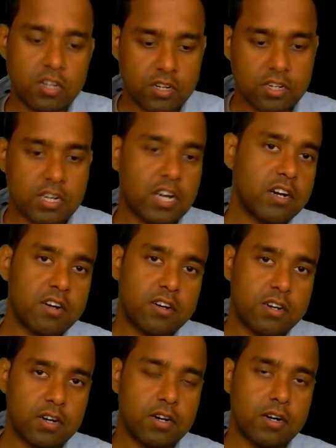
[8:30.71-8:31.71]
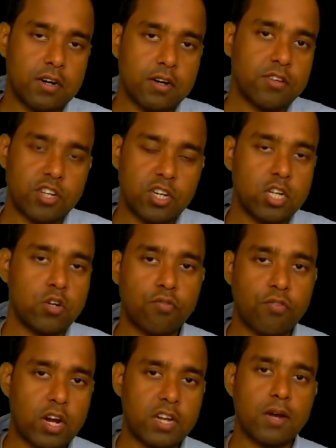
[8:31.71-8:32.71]
In current scenario,
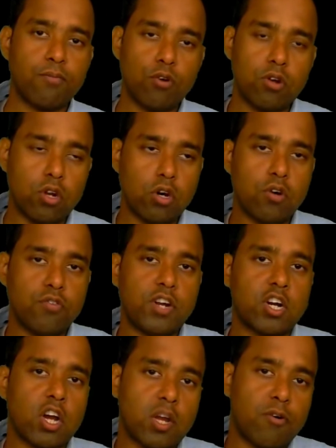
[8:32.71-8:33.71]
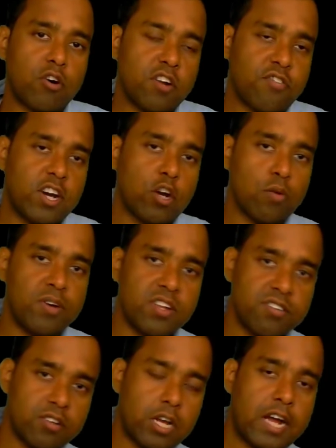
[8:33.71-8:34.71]
for example, we are talking about different
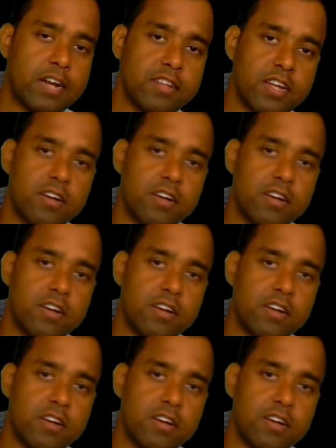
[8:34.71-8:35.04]
domains, and